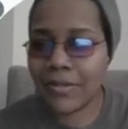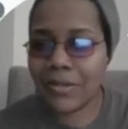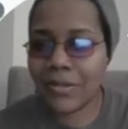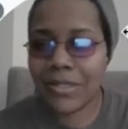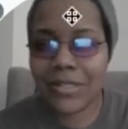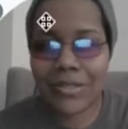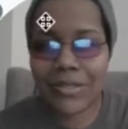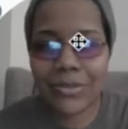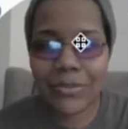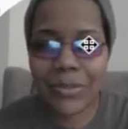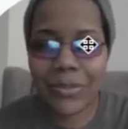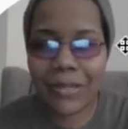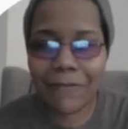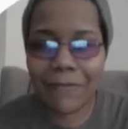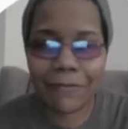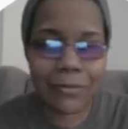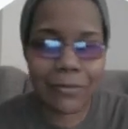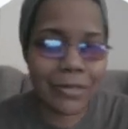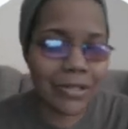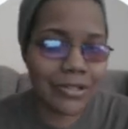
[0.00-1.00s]
there is a way
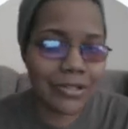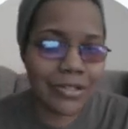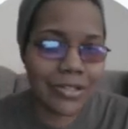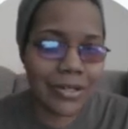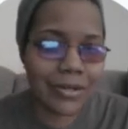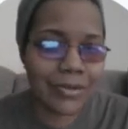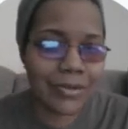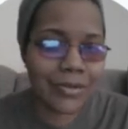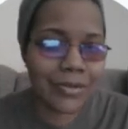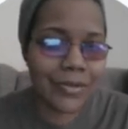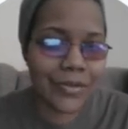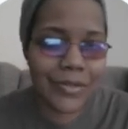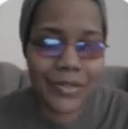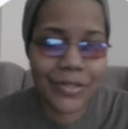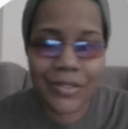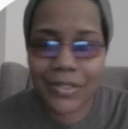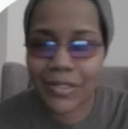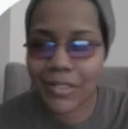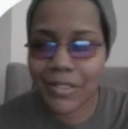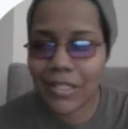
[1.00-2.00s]
for me to share the,
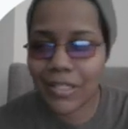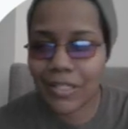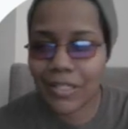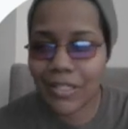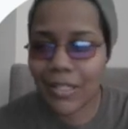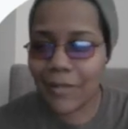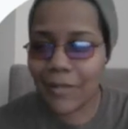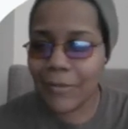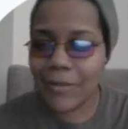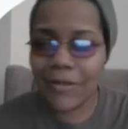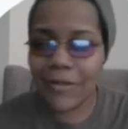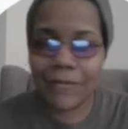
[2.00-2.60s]
the link.